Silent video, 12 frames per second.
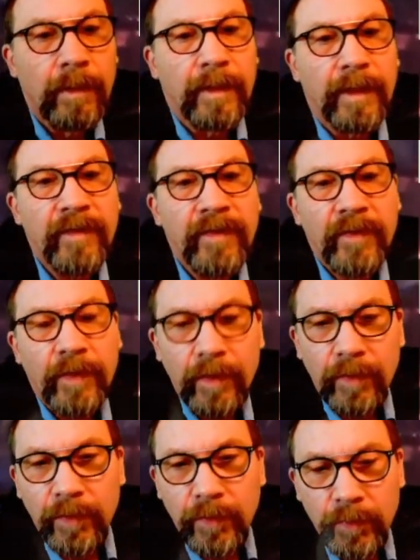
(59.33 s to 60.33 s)
This is a
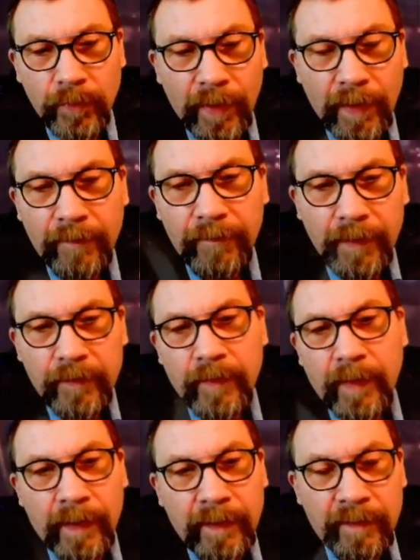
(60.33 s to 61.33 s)
new graph I
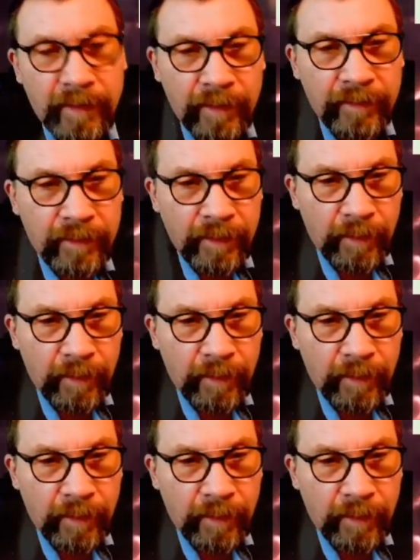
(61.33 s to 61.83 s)
tried. It takes the